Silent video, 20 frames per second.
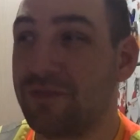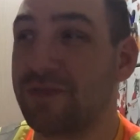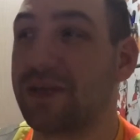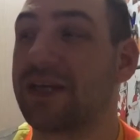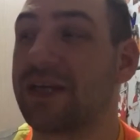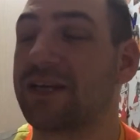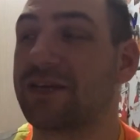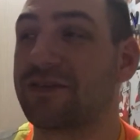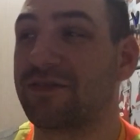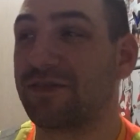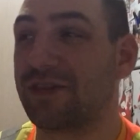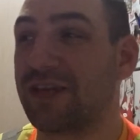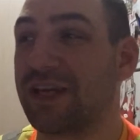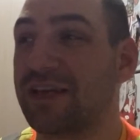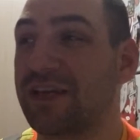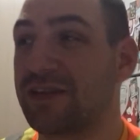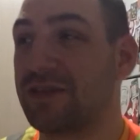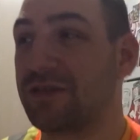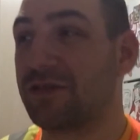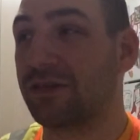because of
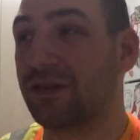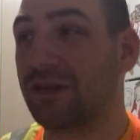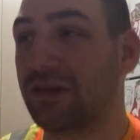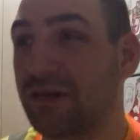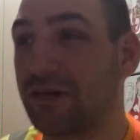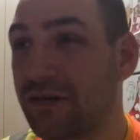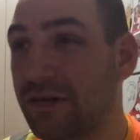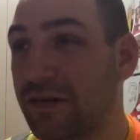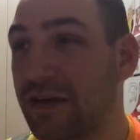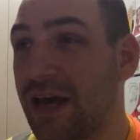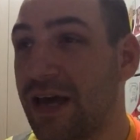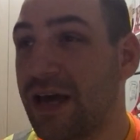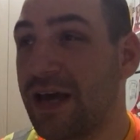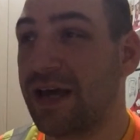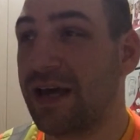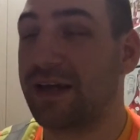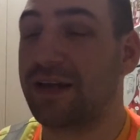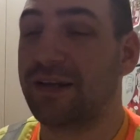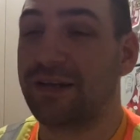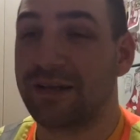things you learn
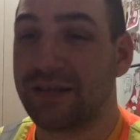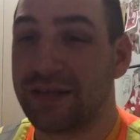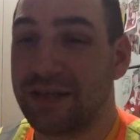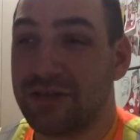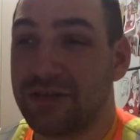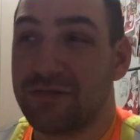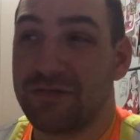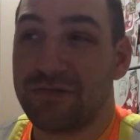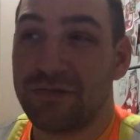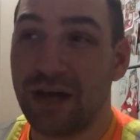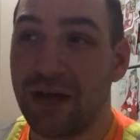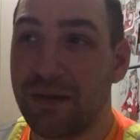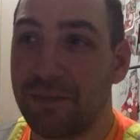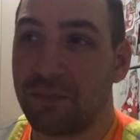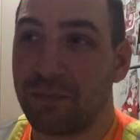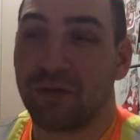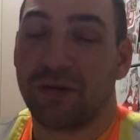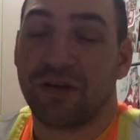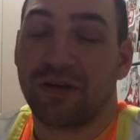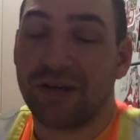and other things you
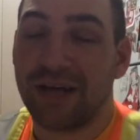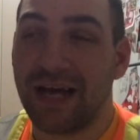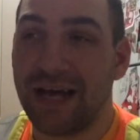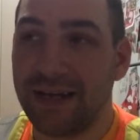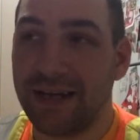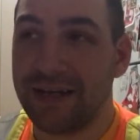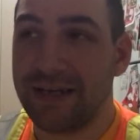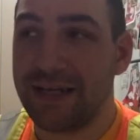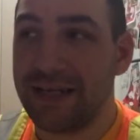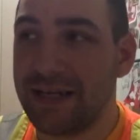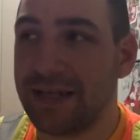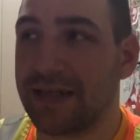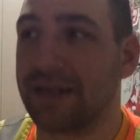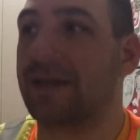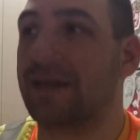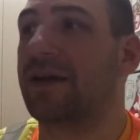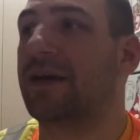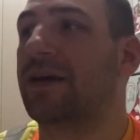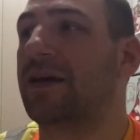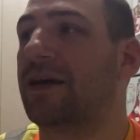dump when they're not needed.
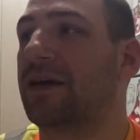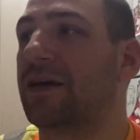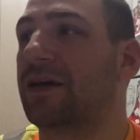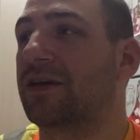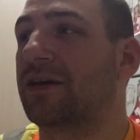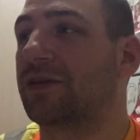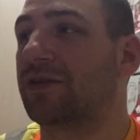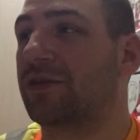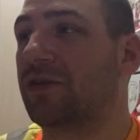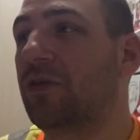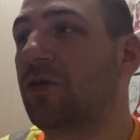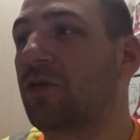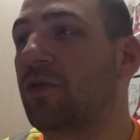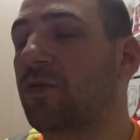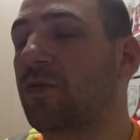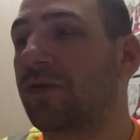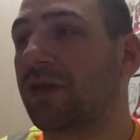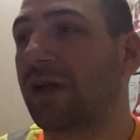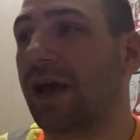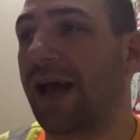So,
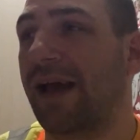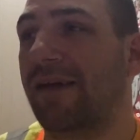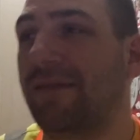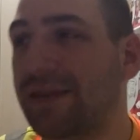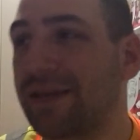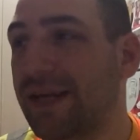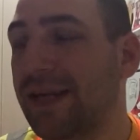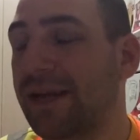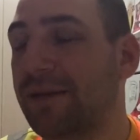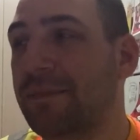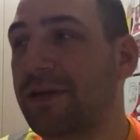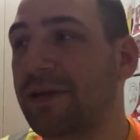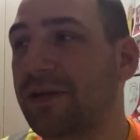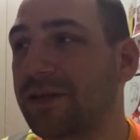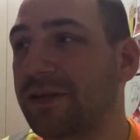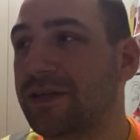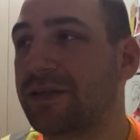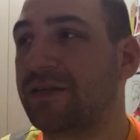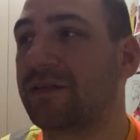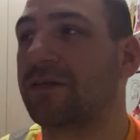having that
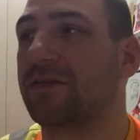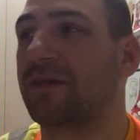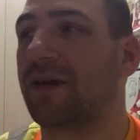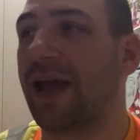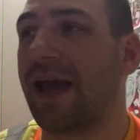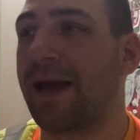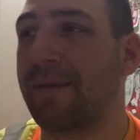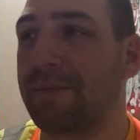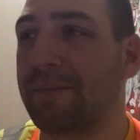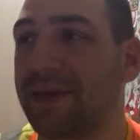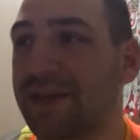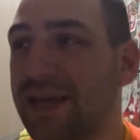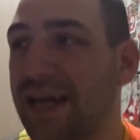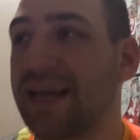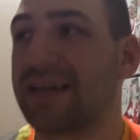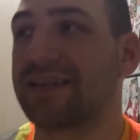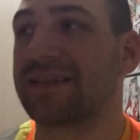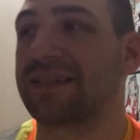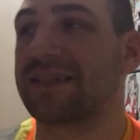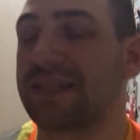ability to
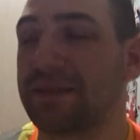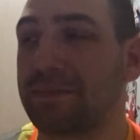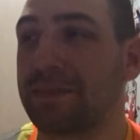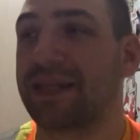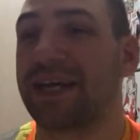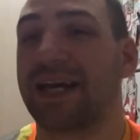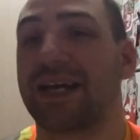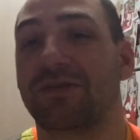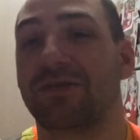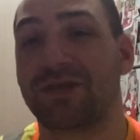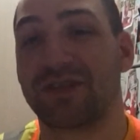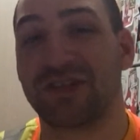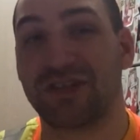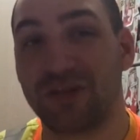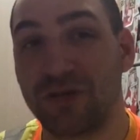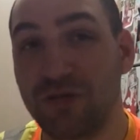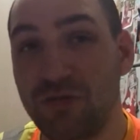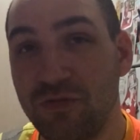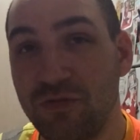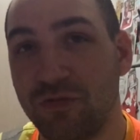empathize and sympathize with
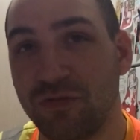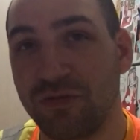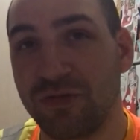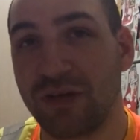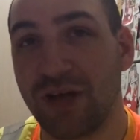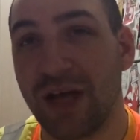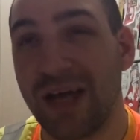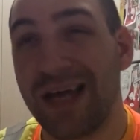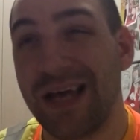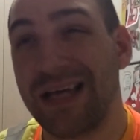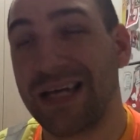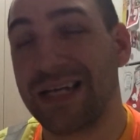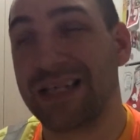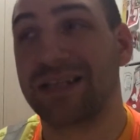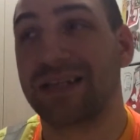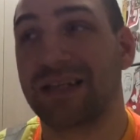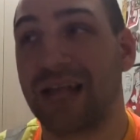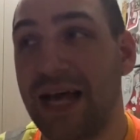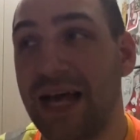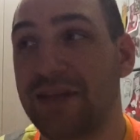students is
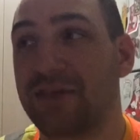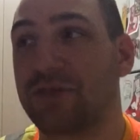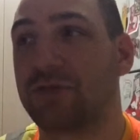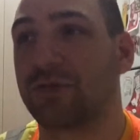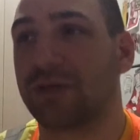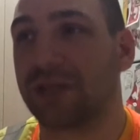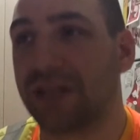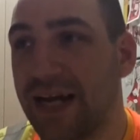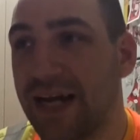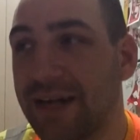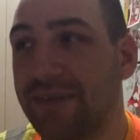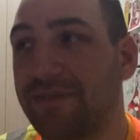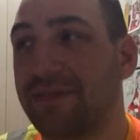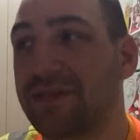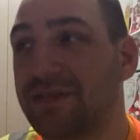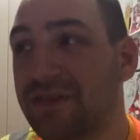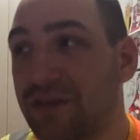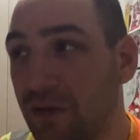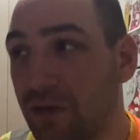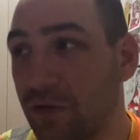lost to a lot of
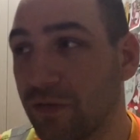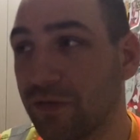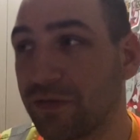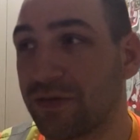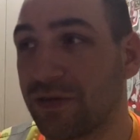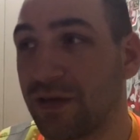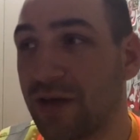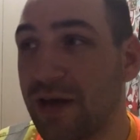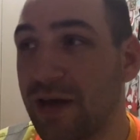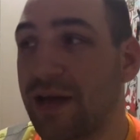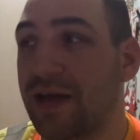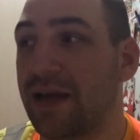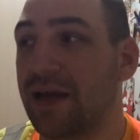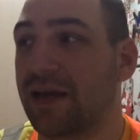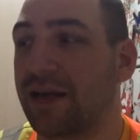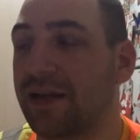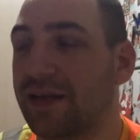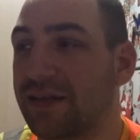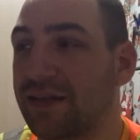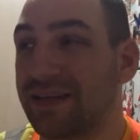adults.
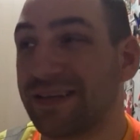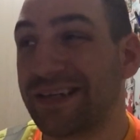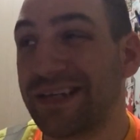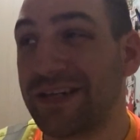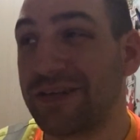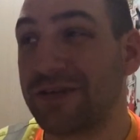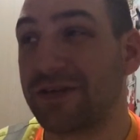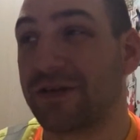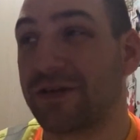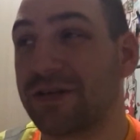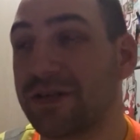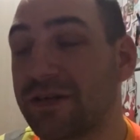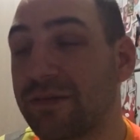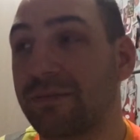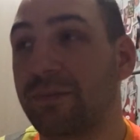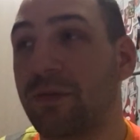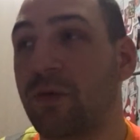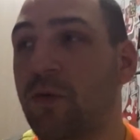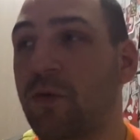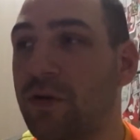And as a teacher, it's
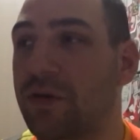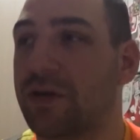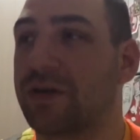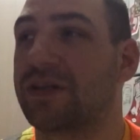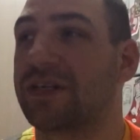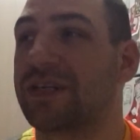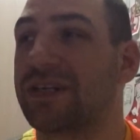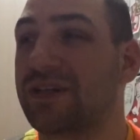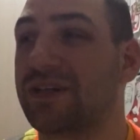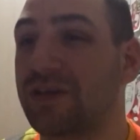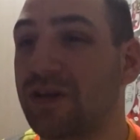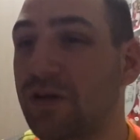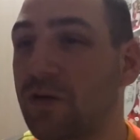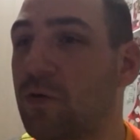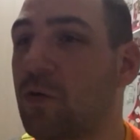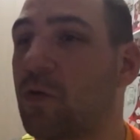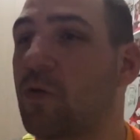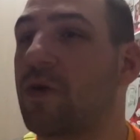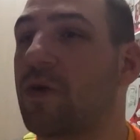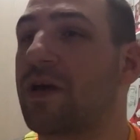important to
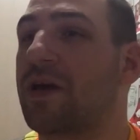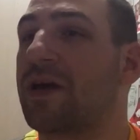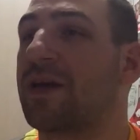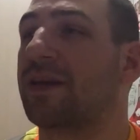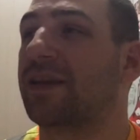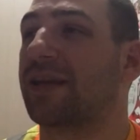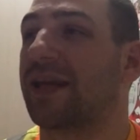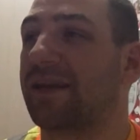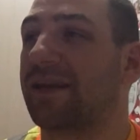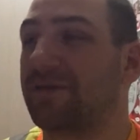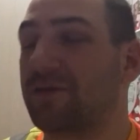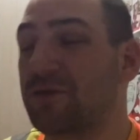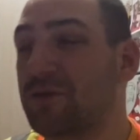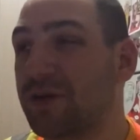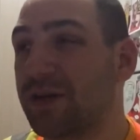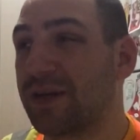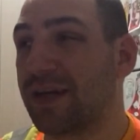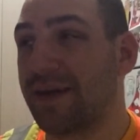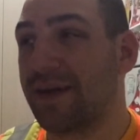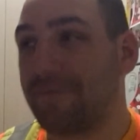know that if you
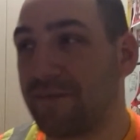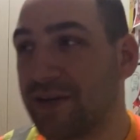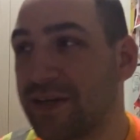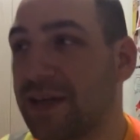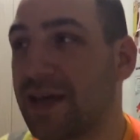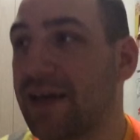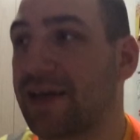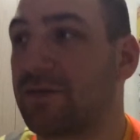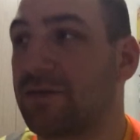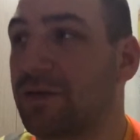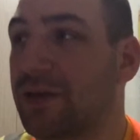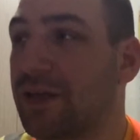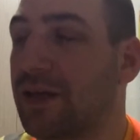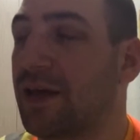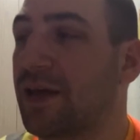can empathize with